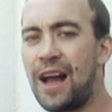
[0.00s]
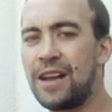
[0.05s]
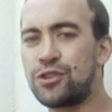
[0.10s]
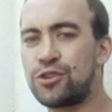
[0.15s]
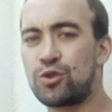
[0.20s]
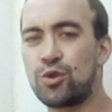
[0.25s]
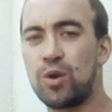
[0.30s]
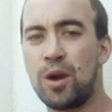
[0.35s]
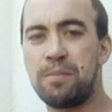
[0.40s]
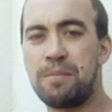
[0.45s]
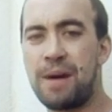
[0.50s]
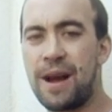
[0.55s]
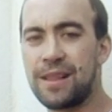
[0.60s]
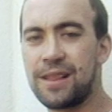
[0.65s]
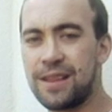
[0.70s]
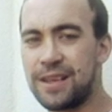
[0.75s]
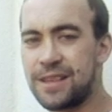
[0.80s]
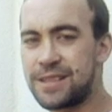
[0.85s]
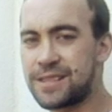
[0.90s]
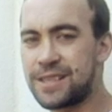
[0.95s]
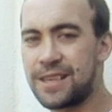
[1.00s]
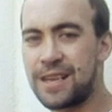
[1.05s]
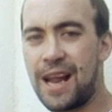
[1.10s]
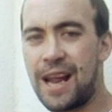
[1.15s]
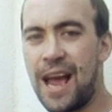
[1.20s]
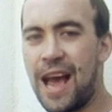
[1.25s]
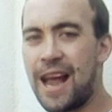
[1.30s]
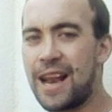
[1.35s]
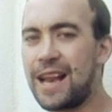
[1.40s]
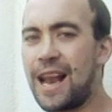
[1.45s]
drew up my list and I
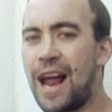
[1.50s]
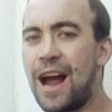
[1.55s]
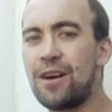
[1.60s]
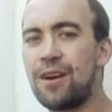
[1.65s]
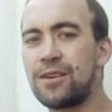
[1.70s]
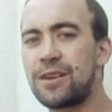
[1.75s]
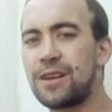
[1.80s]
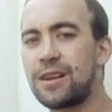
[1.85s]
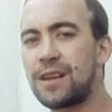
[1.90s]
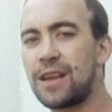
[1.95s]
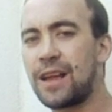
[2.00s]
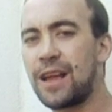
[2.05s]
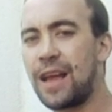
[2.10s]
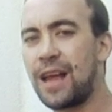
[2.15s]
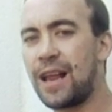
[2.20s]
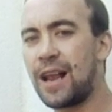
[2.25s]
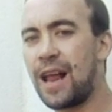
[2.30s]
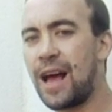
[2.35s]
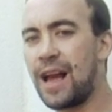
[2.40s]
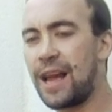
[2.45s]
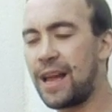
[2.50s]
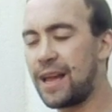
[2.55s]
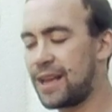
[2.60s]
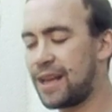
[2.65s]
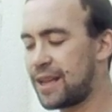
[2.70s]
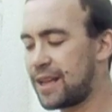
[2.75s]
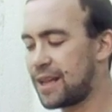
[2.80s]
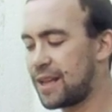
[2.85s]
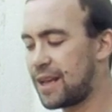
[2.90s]
had it out, and I